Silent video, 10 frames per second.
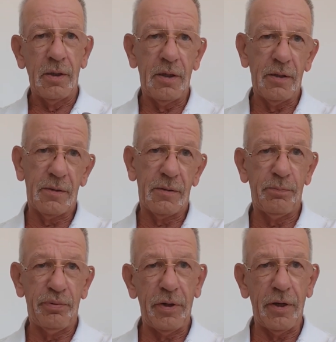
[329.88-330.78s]
It's
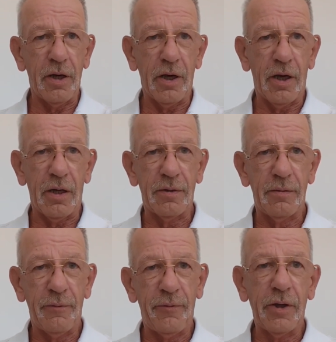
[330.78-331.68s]
pretty hard
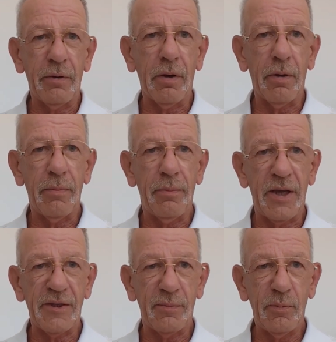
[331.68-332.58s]
to figure out the
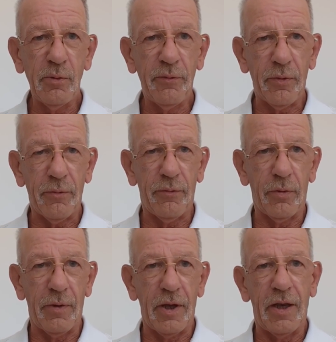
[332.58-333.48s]
best movement
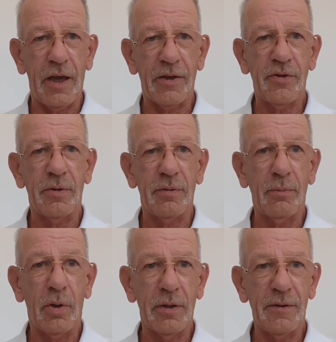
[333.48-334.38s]
for that action
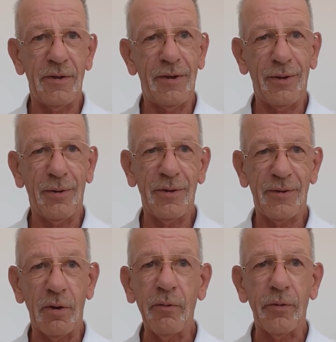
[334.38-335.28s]
while sitting on the
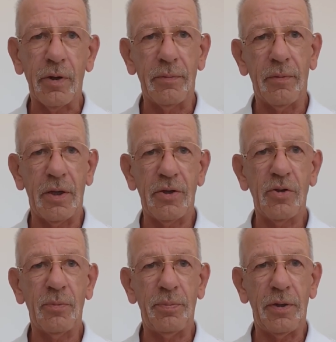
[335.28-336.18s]
sofa. That
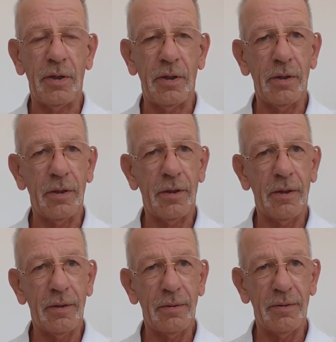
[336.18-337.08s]
should be
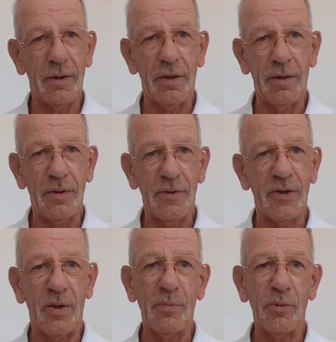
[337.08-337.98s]
done in
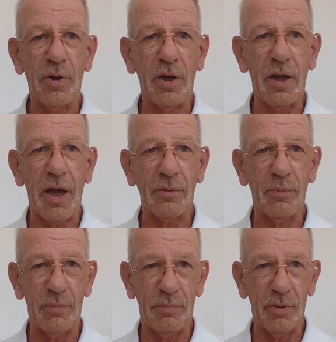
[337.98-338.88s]
some
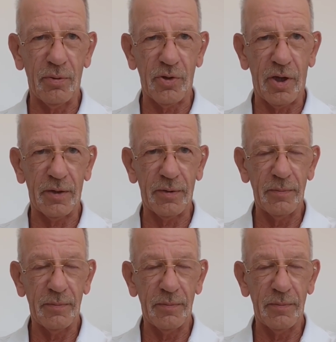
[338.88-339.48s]
reenactment project.